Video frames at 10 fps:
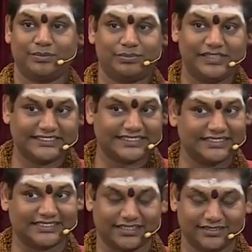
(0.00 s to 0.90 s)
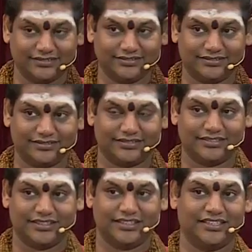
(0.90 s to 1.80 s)
please listen,
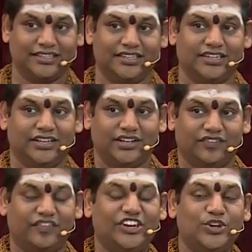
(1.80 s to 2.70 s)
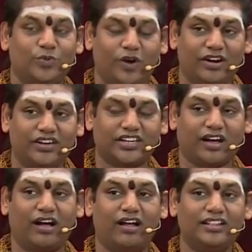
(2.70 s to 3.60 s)
when you want
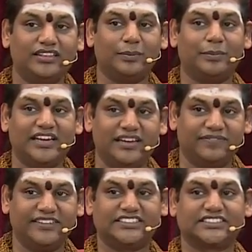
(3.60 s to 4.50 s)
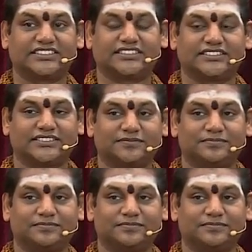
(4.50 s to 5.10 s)
all the benefits